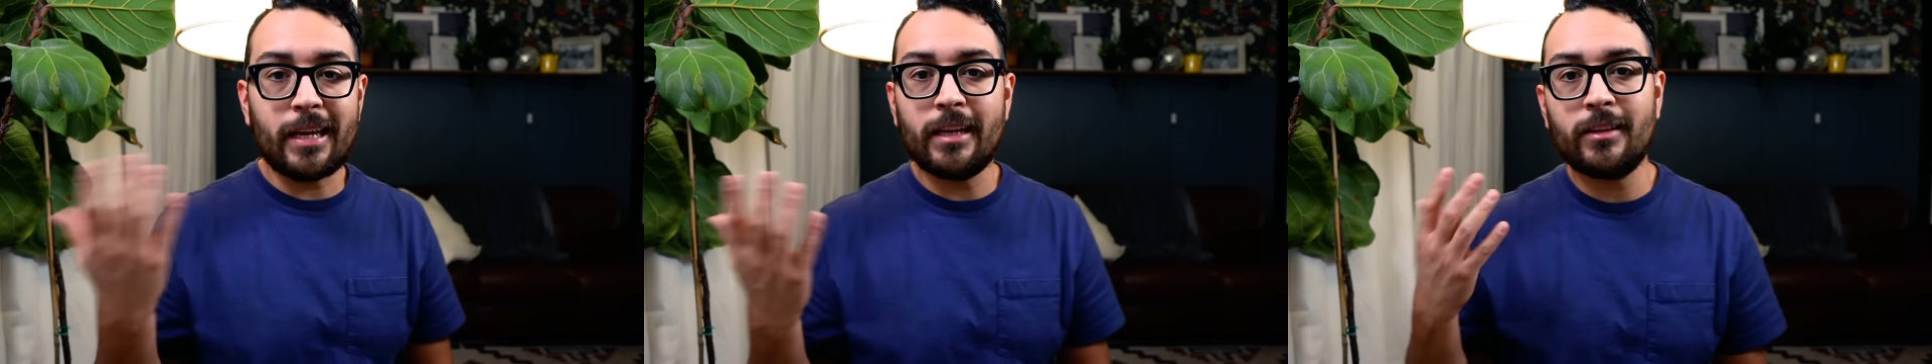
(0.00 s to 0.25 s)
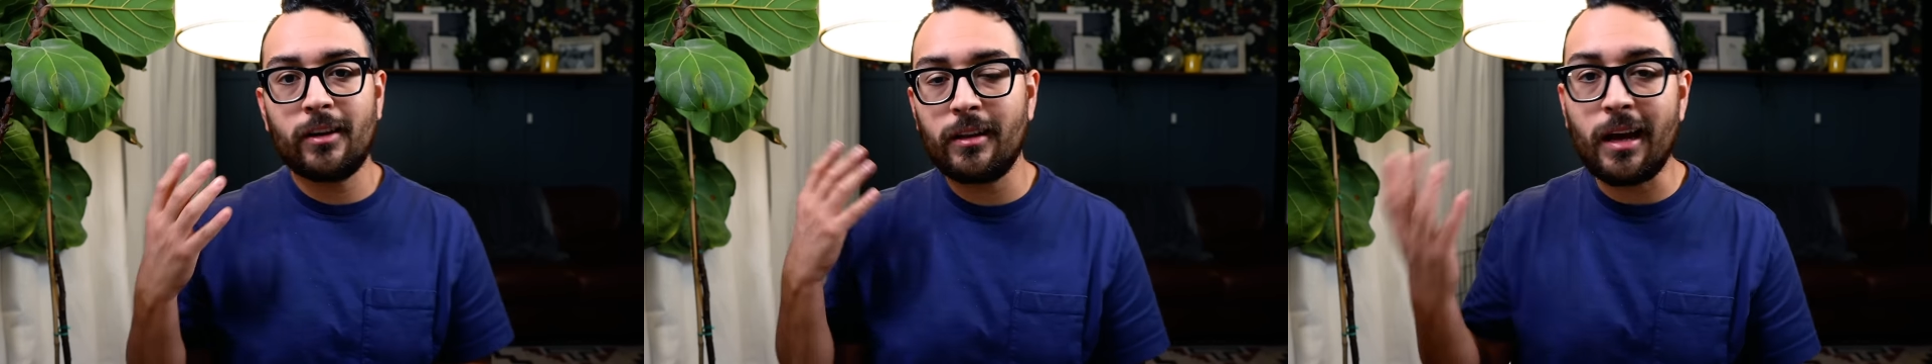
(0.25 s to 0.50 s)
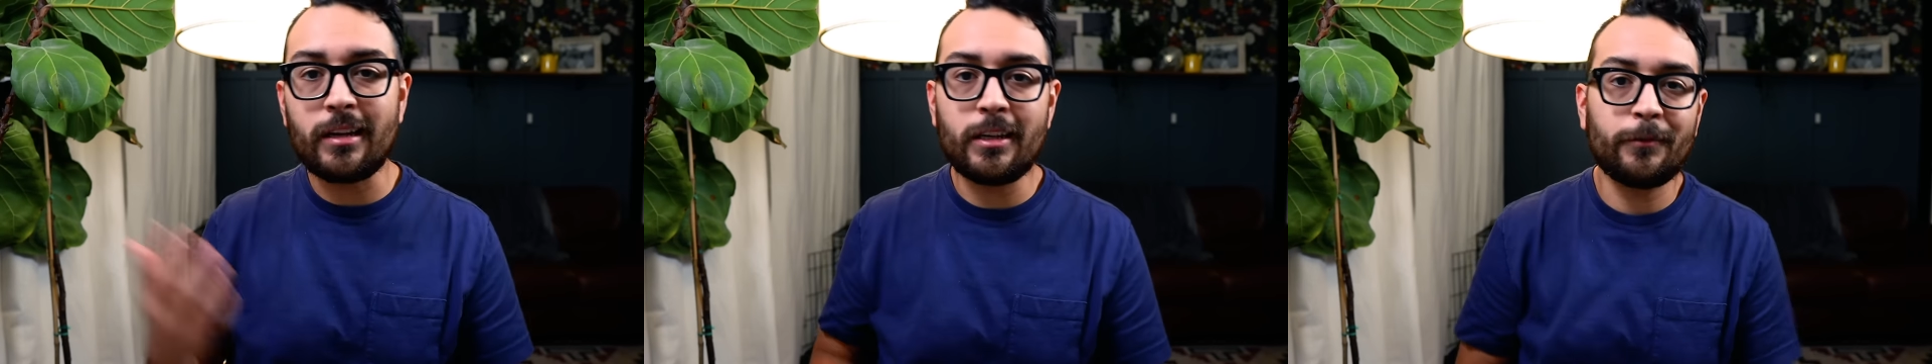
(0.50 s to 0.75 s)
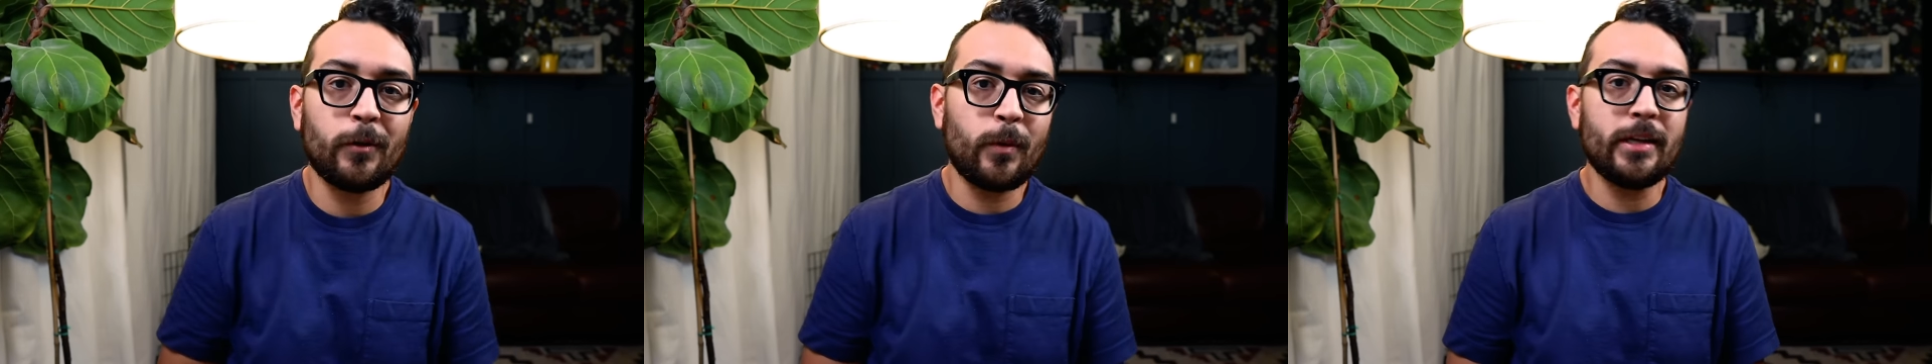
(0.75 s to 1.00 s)
Again, there are a lot of
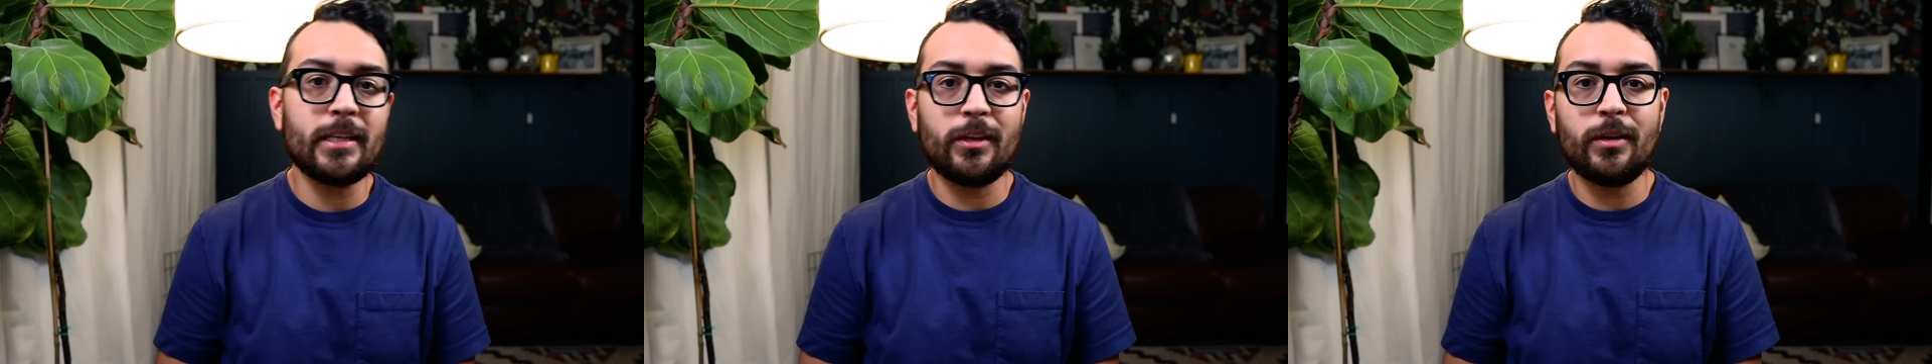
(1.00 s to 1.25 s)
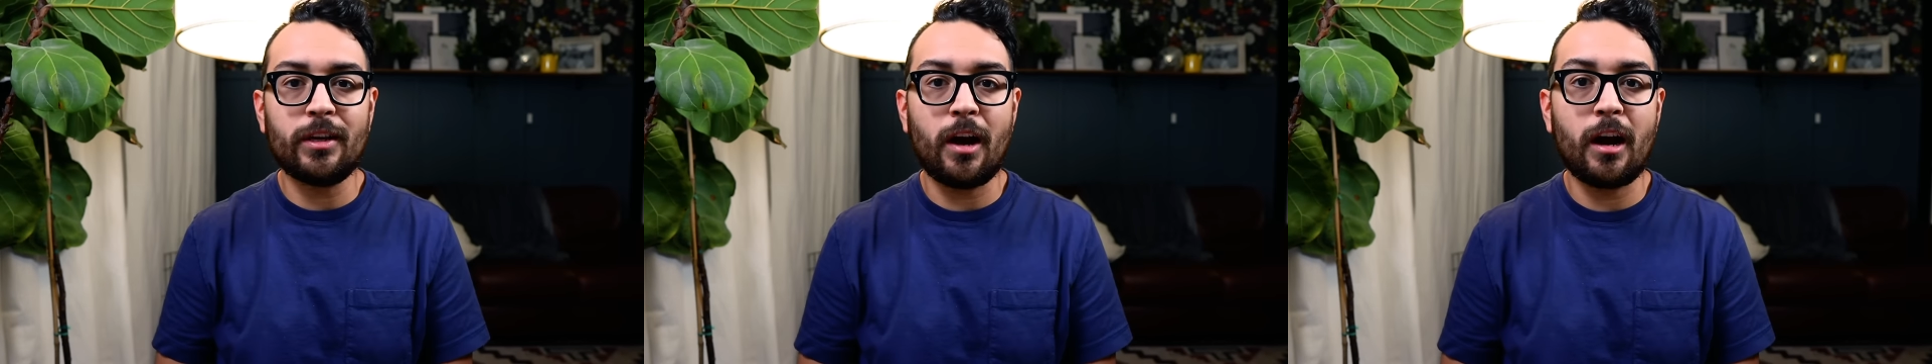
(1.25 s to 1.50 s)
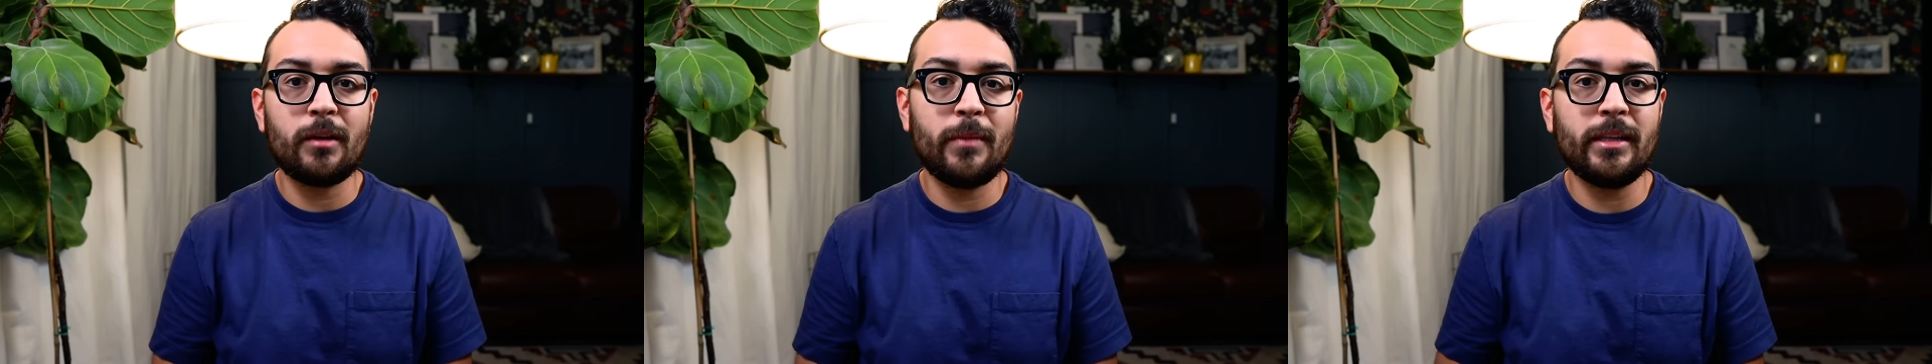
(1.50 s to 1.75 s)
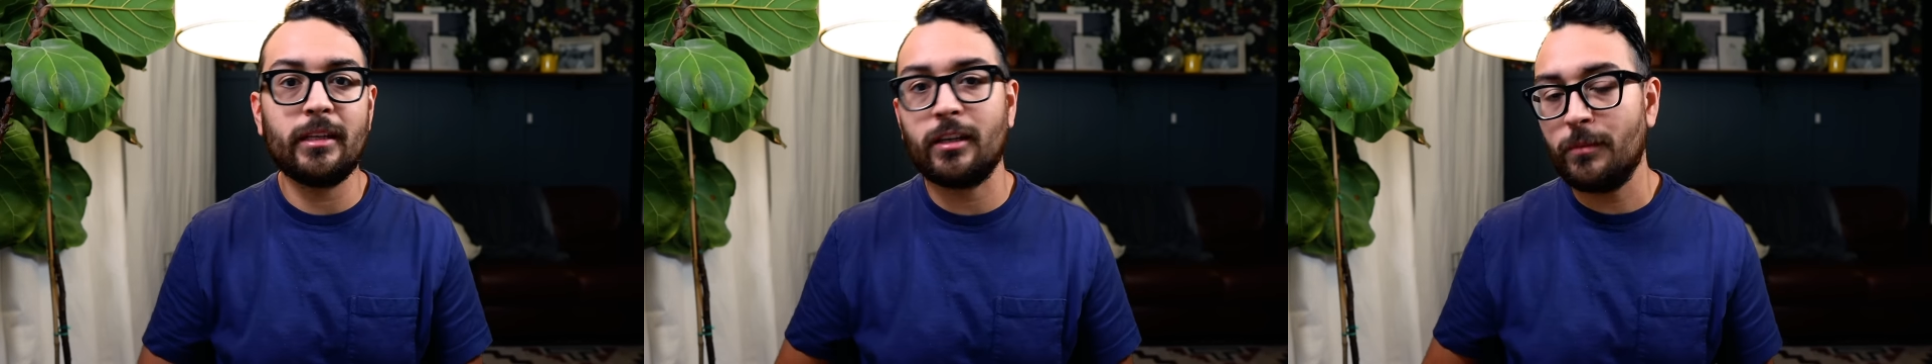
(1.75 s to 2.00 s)
different ways that you can
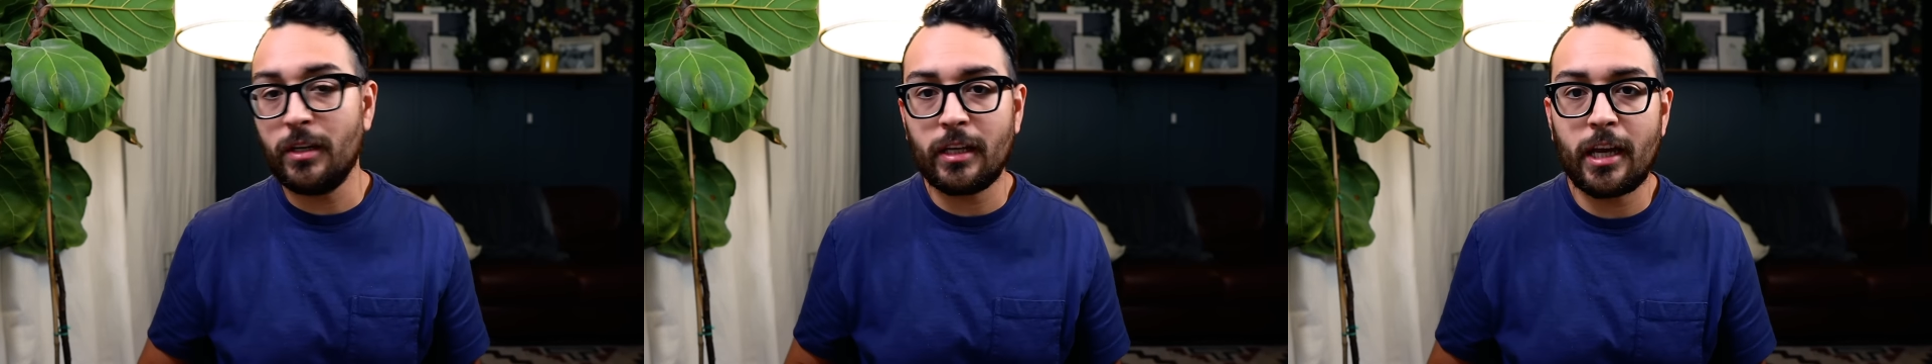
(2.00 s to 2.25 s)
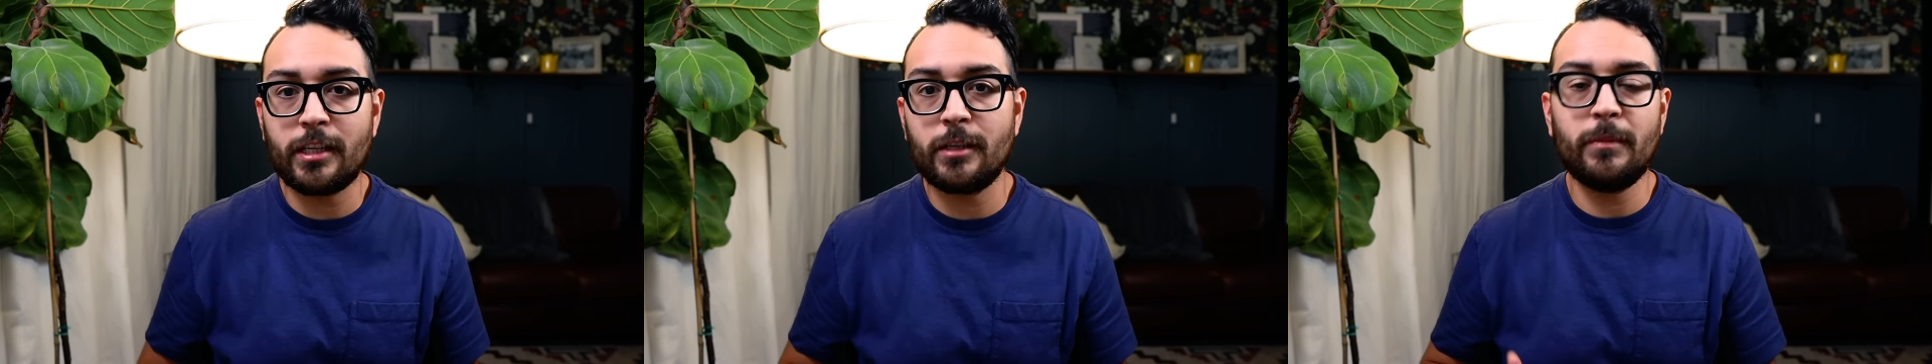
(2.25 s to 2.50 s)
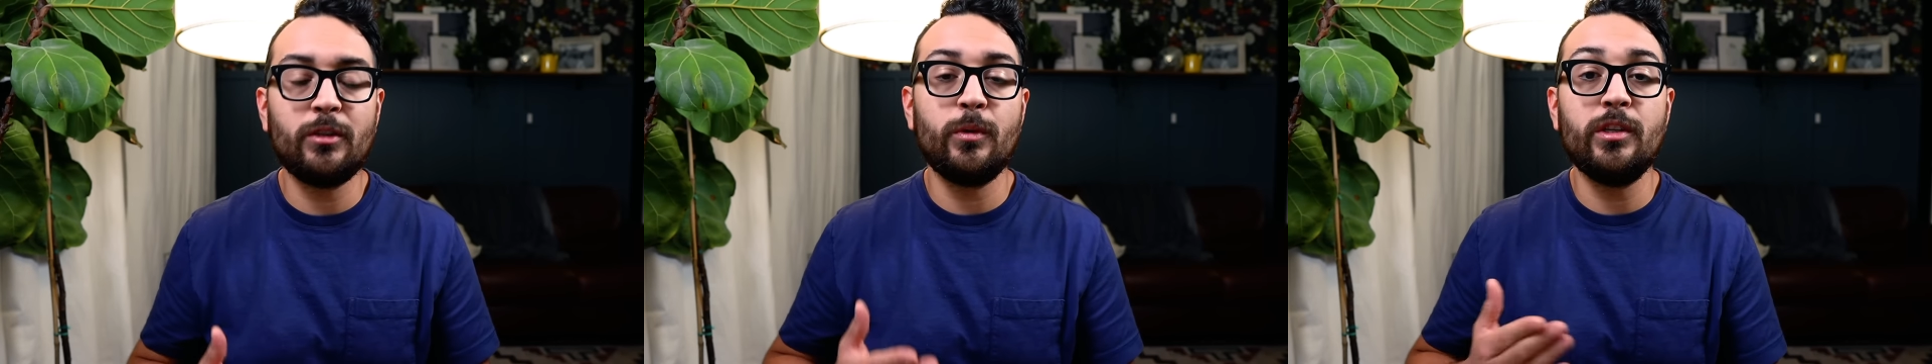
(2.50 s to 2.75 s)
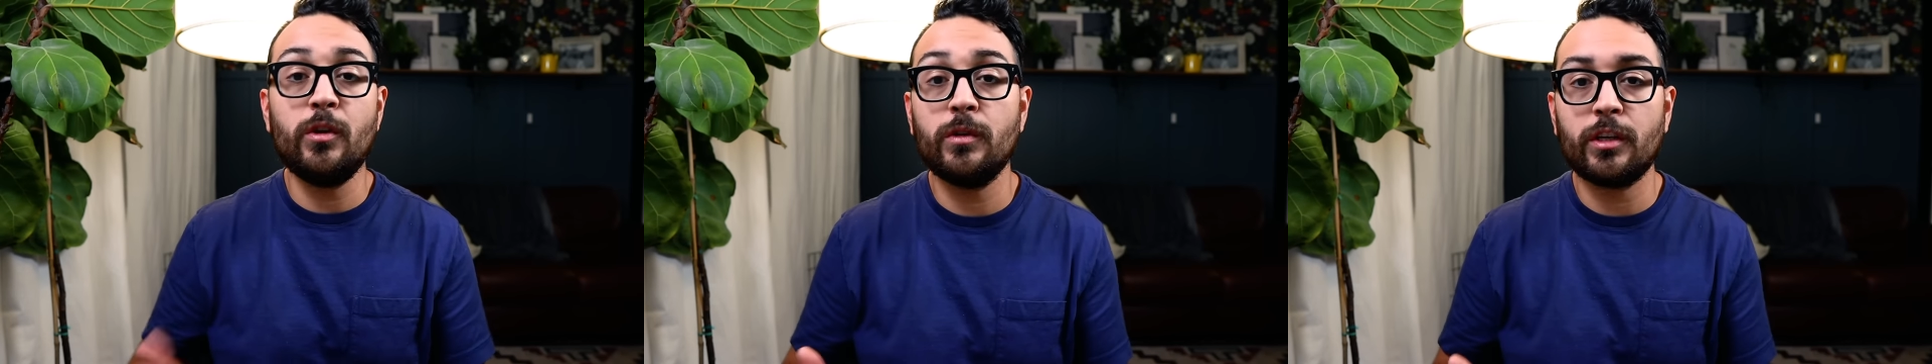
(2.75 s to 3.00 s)
automate the communication
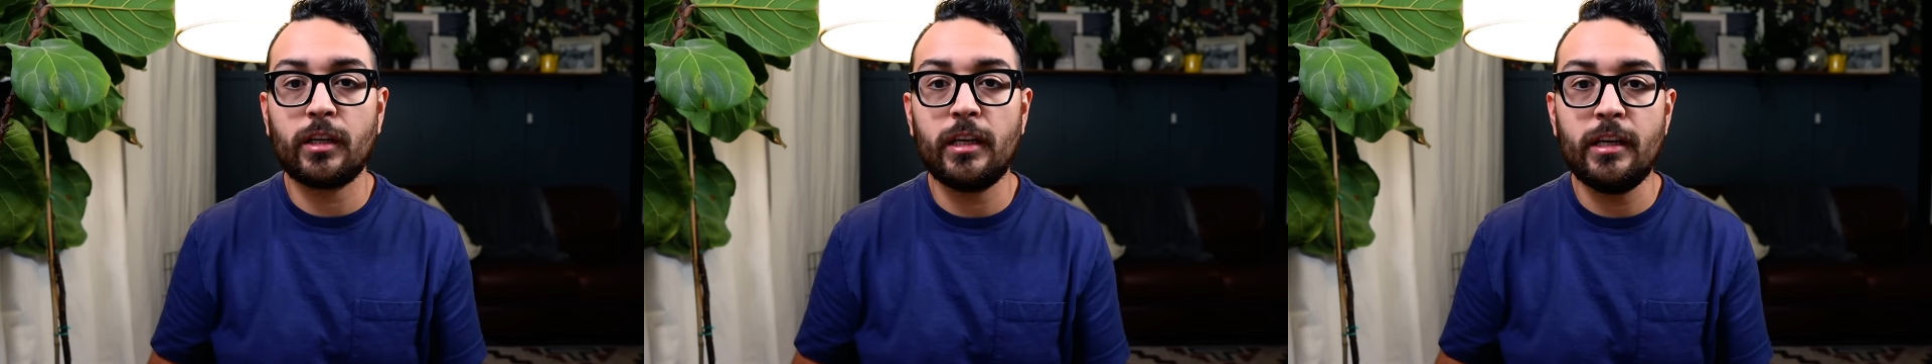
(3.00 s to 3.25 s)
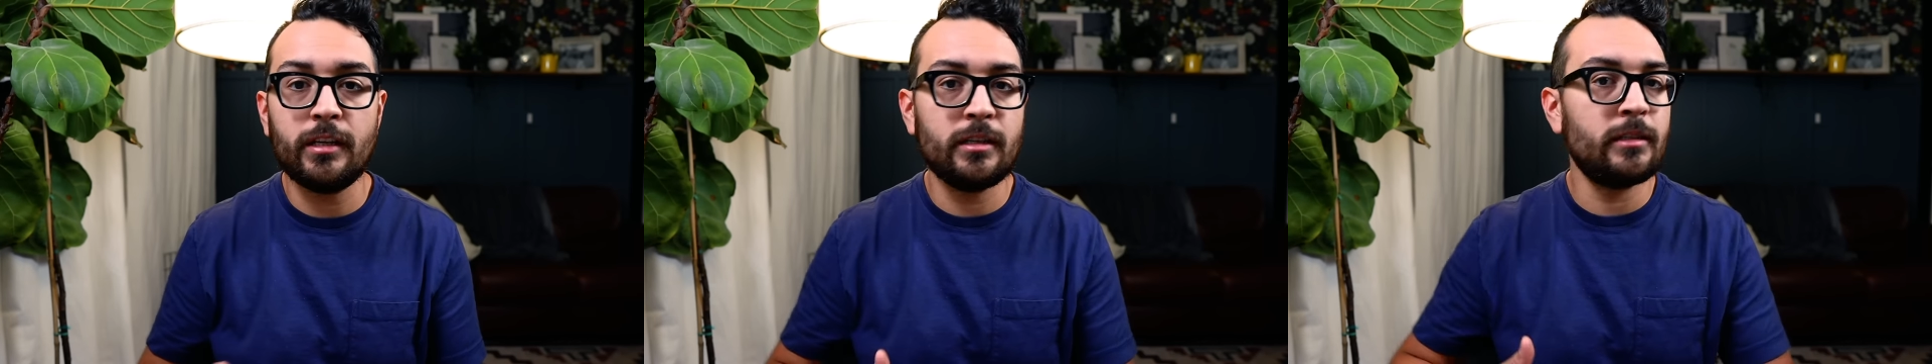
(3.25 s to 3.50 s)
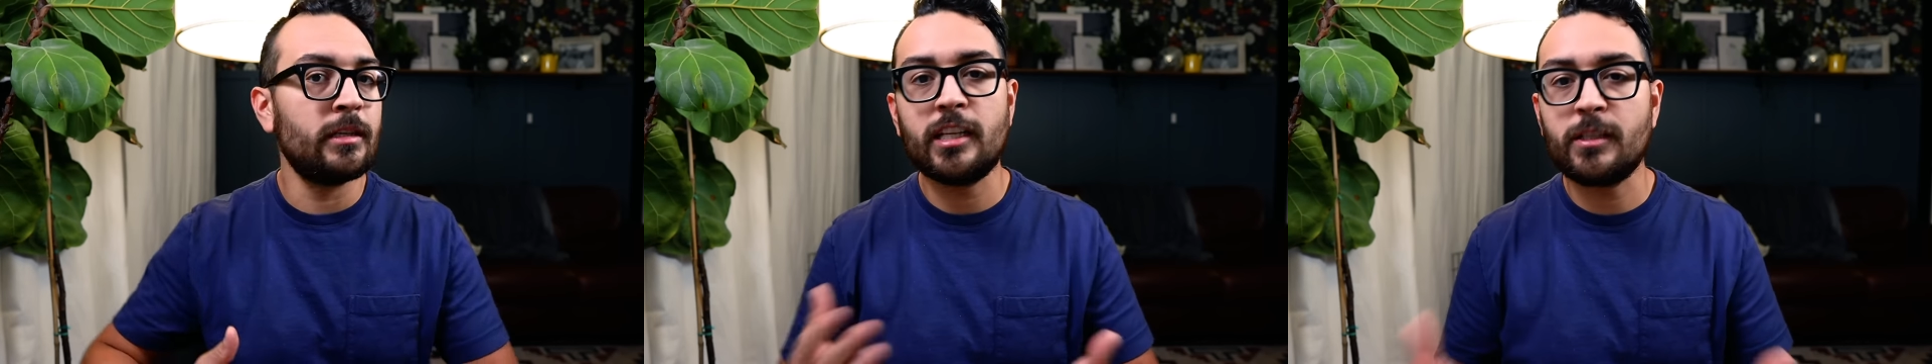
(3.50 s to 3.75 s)
between you and your cleaners.